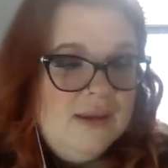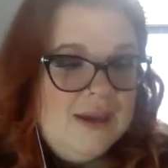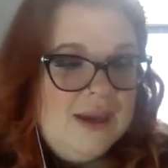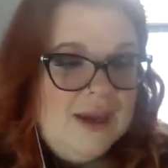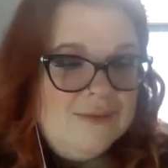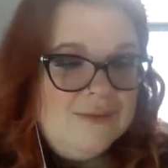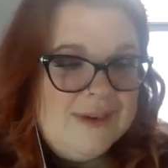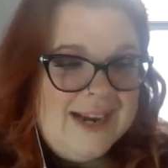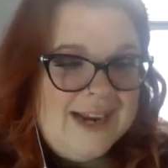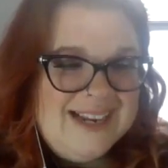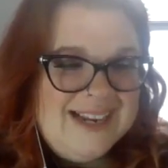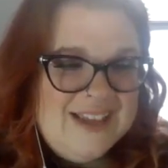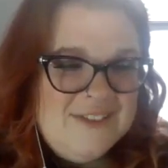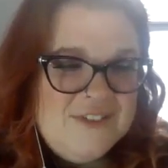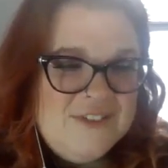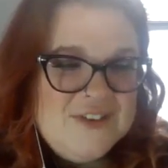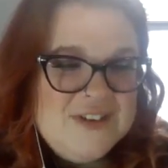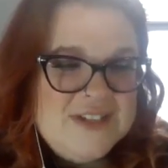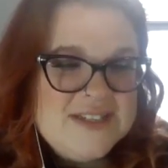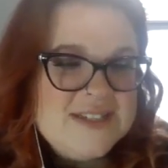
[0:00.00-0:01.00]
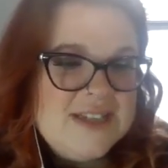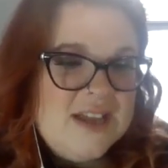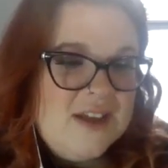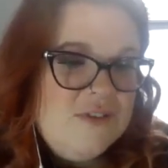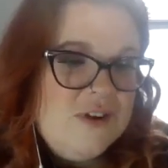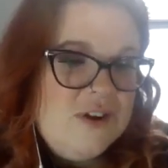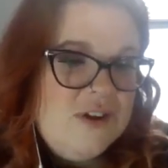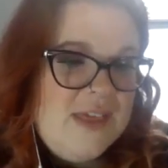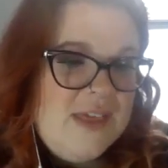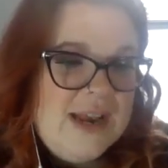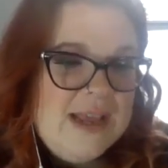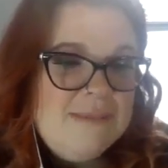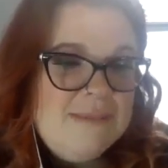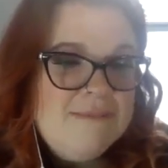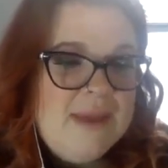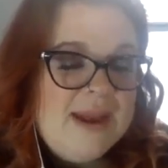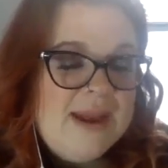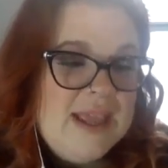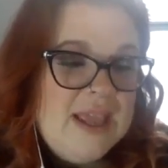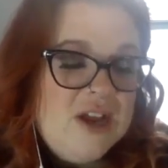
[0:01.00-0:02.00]
All right, if you discover that a
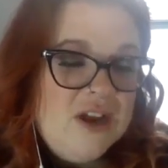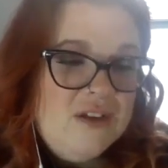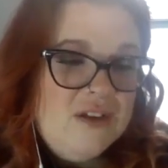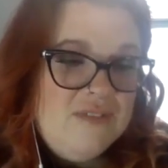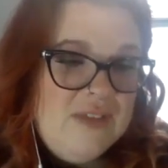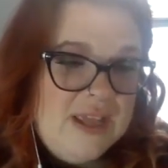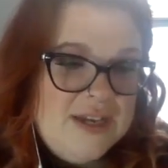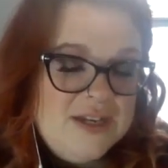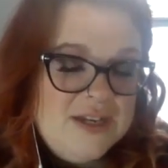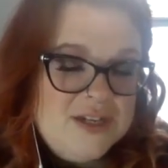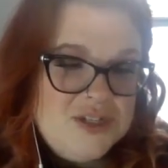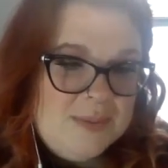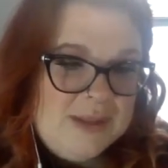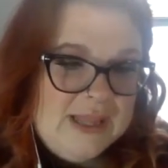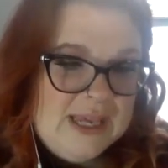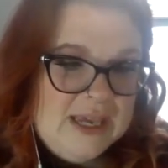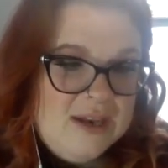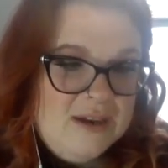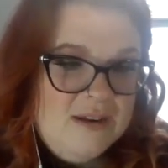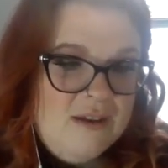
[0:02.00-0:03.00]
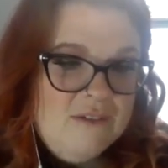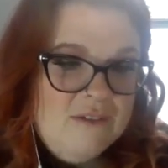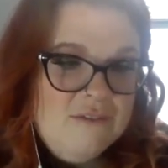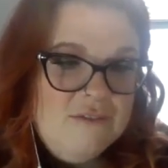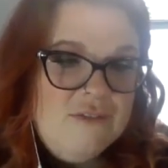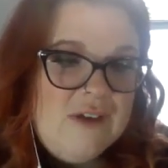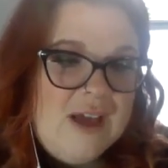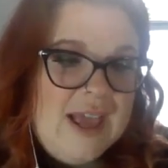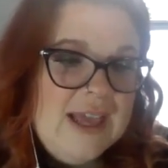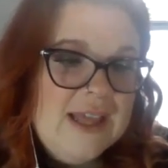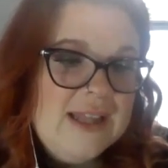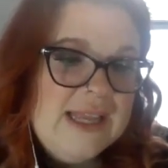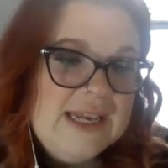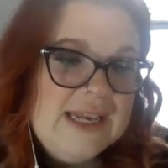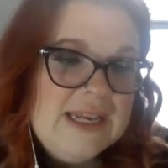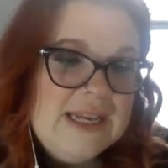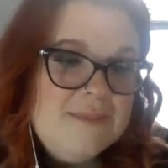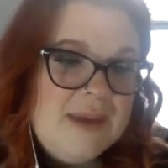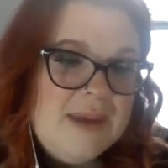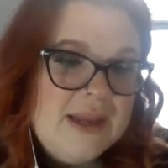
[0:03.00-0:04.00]
Medicare Advantage plan
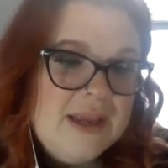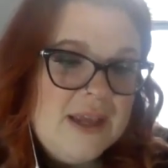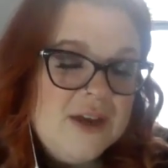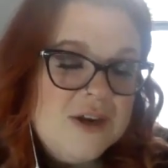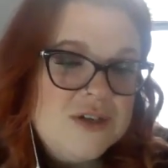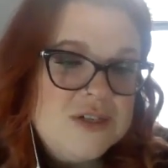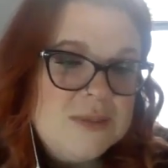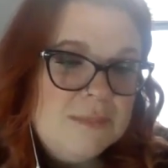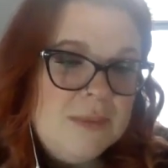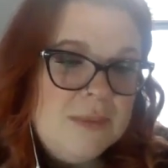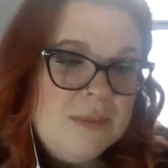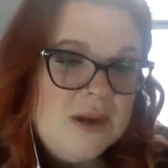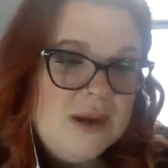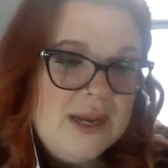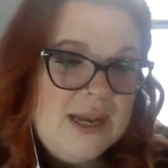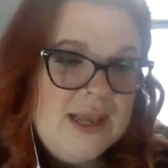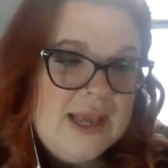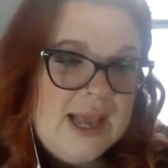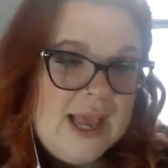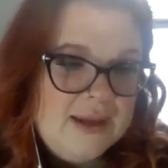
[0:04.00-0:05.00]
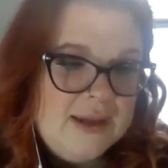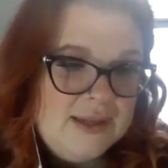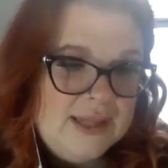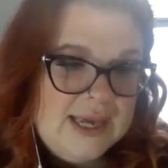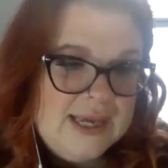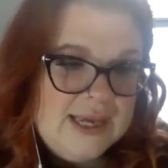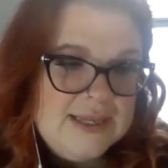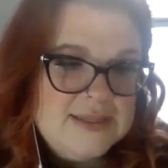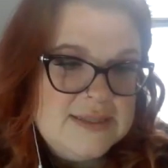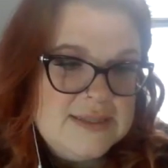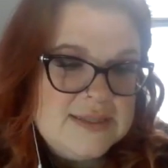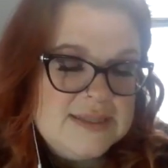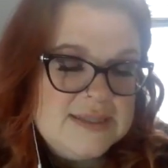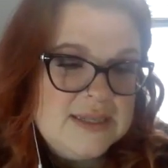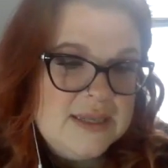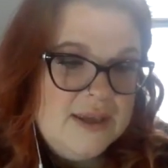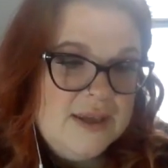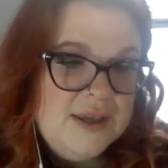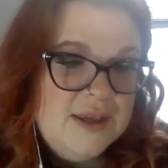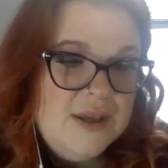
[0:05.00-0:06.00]
violated Medicare's marketing guidelines,
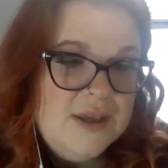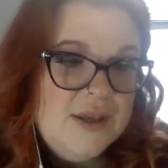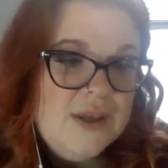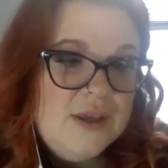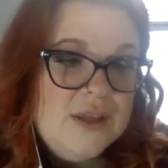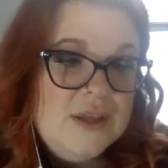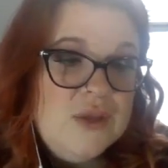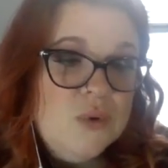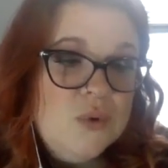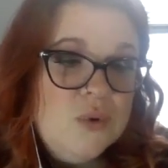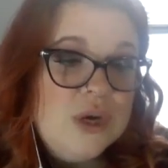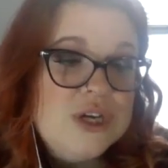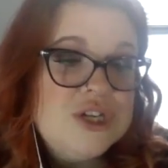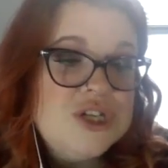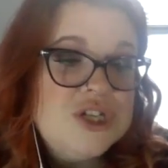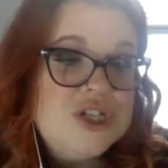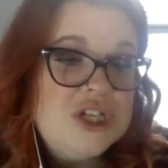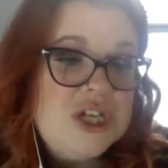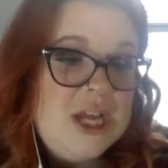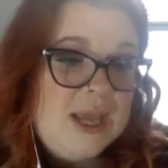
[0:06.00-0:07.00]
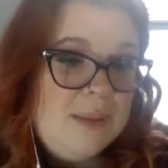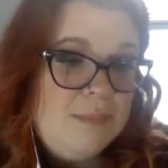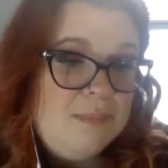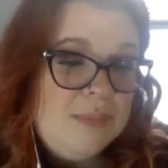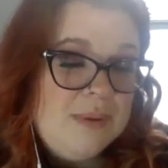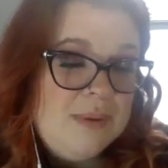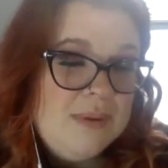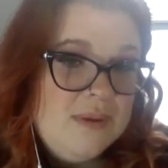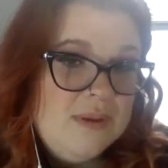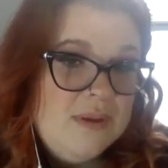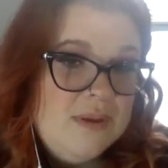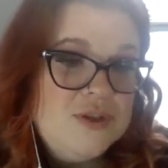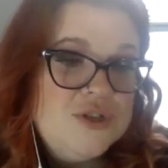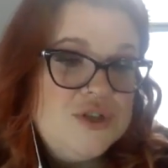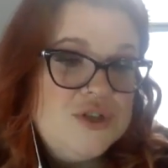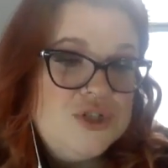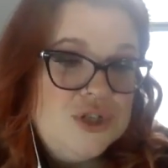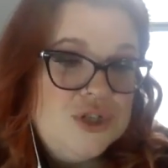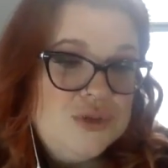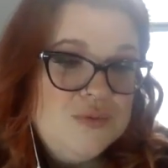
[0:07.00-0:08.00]
your SHIP
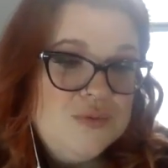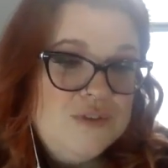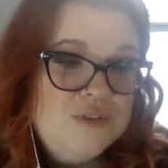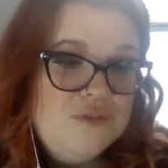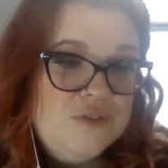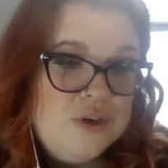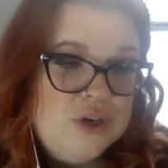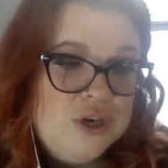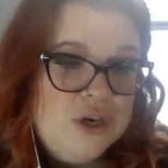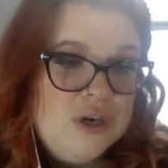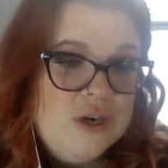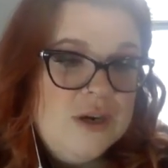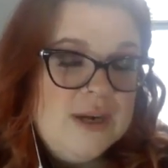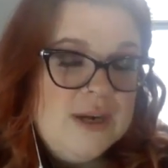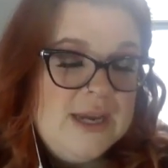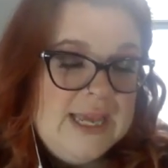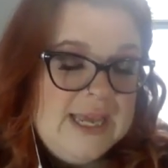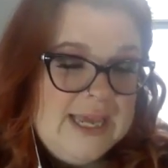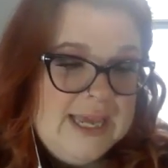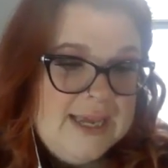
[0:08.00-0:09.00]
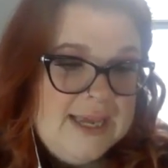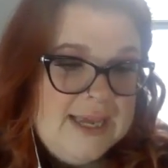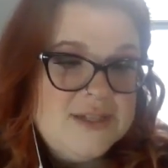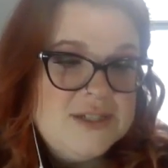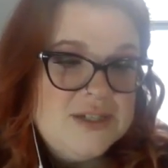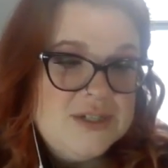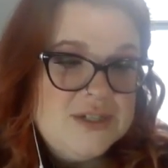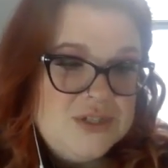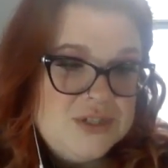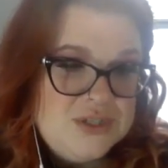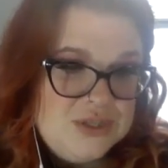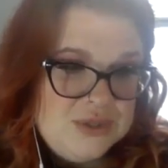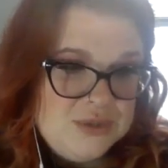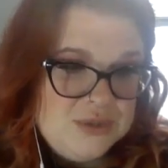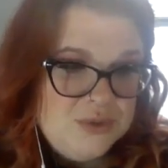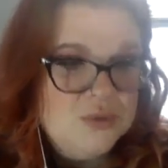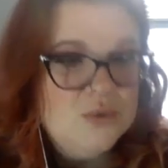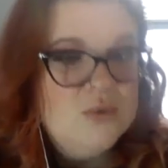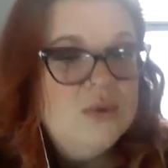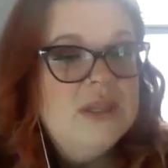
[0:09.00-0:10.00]
should refer it
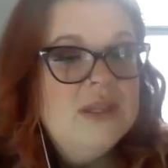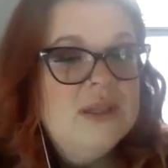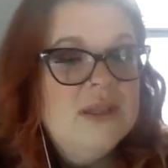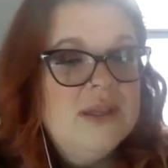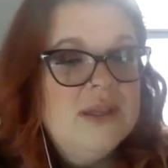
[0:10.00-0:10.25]
to